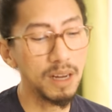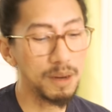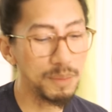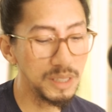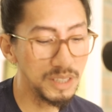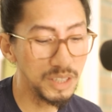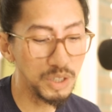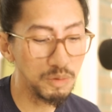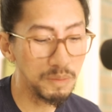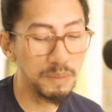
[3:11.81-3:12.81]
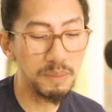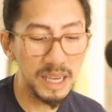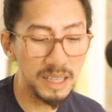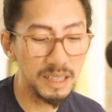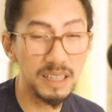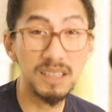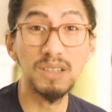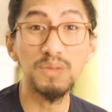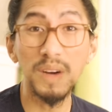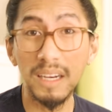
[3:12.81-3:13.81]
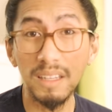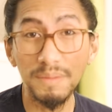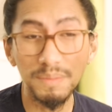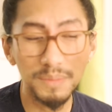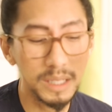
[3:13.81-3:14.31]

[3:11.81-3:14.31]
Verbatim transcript: Um, a decision will be made and this is final